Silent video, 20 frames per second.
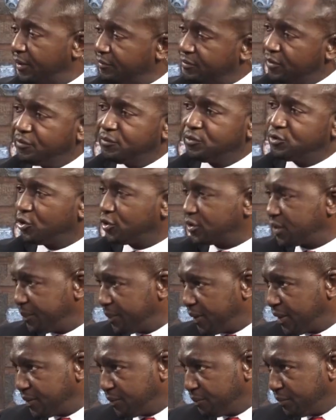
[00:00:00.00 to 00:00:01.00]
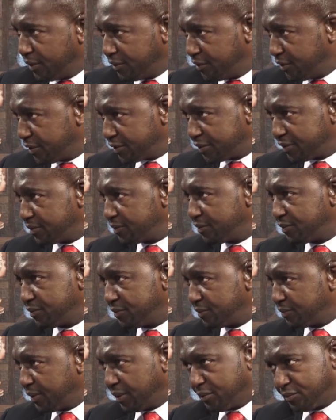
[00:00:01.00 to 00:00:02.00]
we have not even talked about the budget.
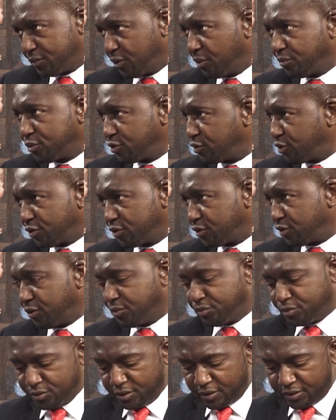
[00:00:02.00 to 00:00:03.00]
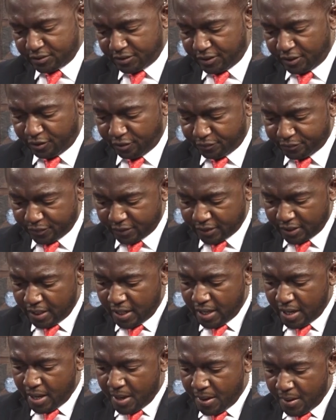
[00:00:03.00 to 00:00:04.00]
Come to think of it.
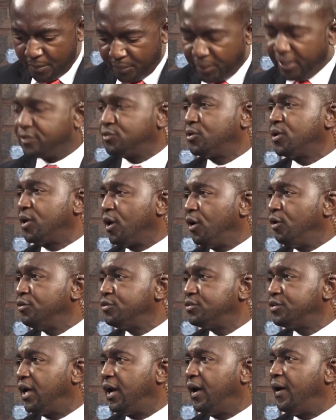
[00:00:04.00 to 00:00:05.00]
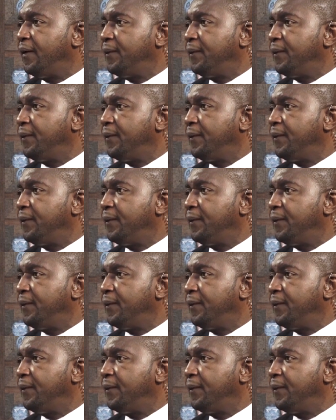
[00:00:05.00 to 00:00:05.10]
But as we close,